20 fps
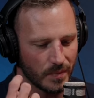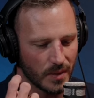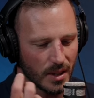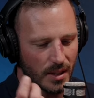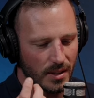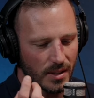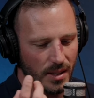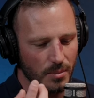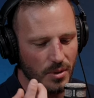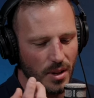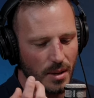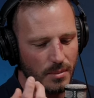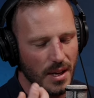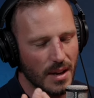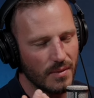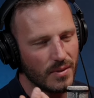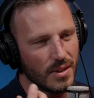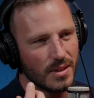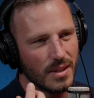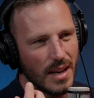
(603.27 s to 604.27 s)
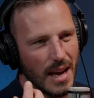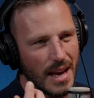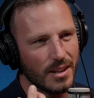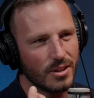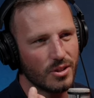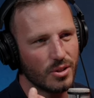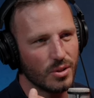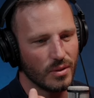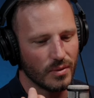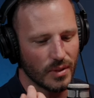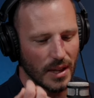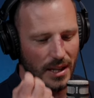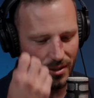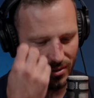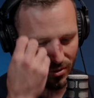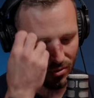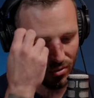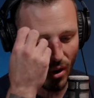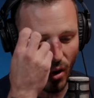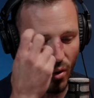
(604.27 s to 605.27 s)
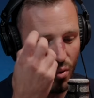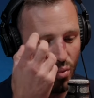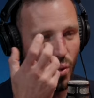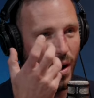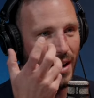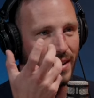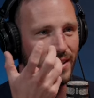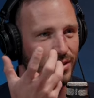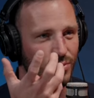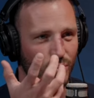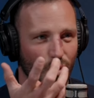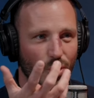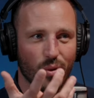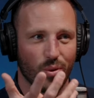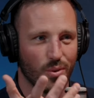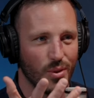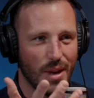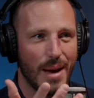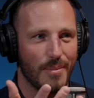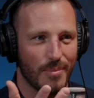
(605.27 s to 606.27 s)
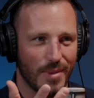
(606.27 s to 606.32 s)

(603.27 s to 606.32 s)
you can sometimes have this attitude of like, no one is worth that